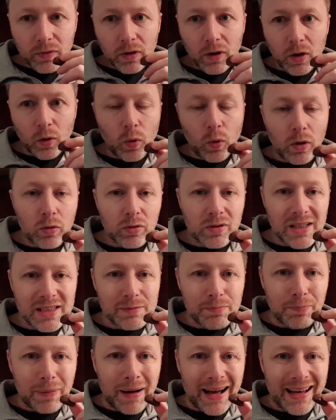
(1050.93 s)
The world is
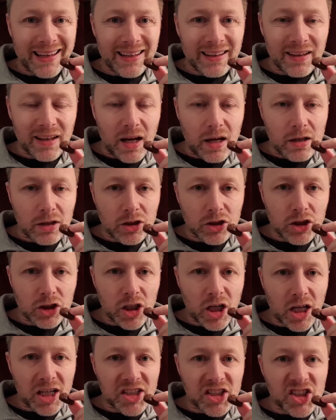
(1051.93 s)
by and large
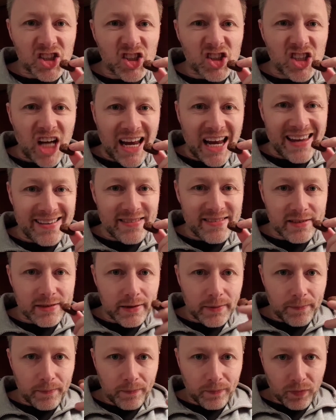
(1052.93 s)
shite.
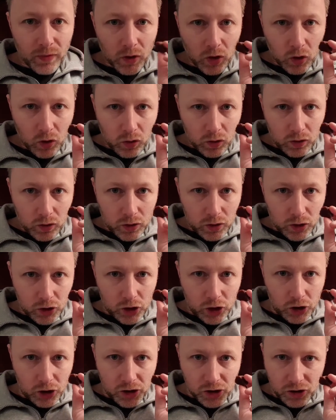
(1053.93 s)

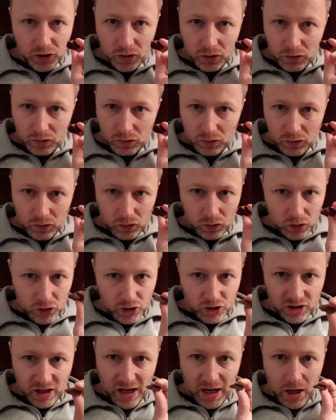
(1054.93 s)
Just
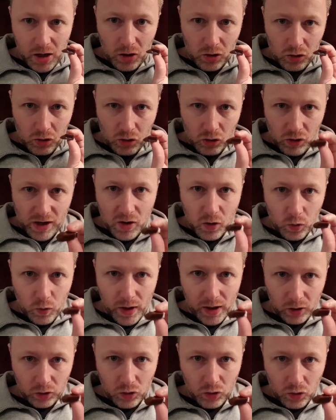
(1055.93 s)
stay right
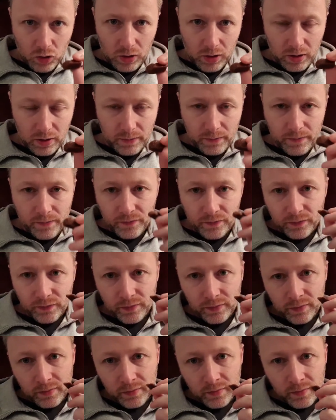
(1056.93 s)
where you are.
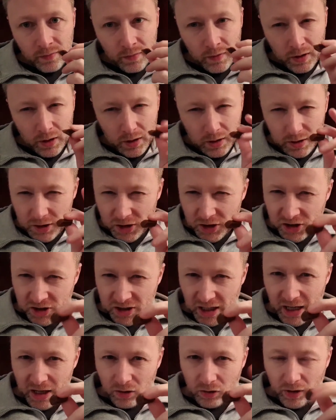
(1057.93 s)

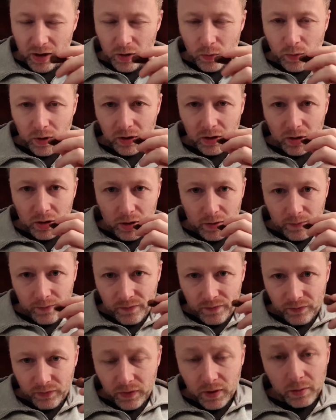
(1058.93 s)
Stay right where you are.
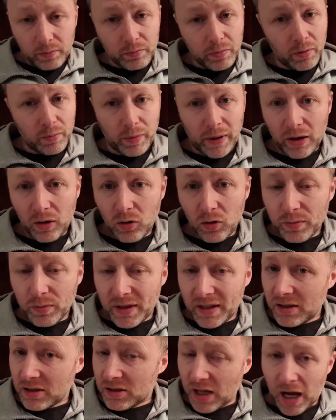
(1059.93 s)
But by all
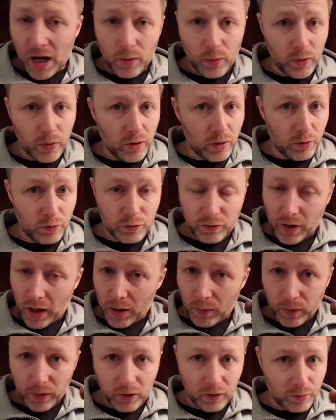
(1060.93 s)
means, I wouldn't
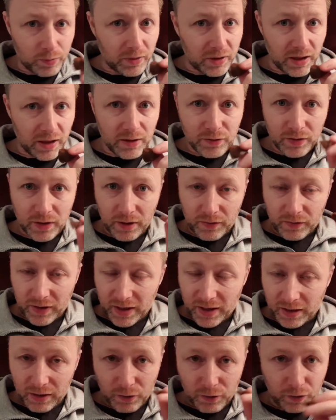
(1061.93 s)
have believed it if I
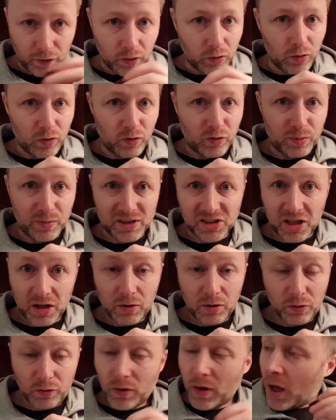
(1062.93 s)
hadn't found out for
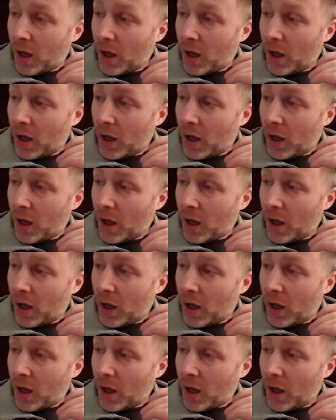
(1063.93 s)
myself.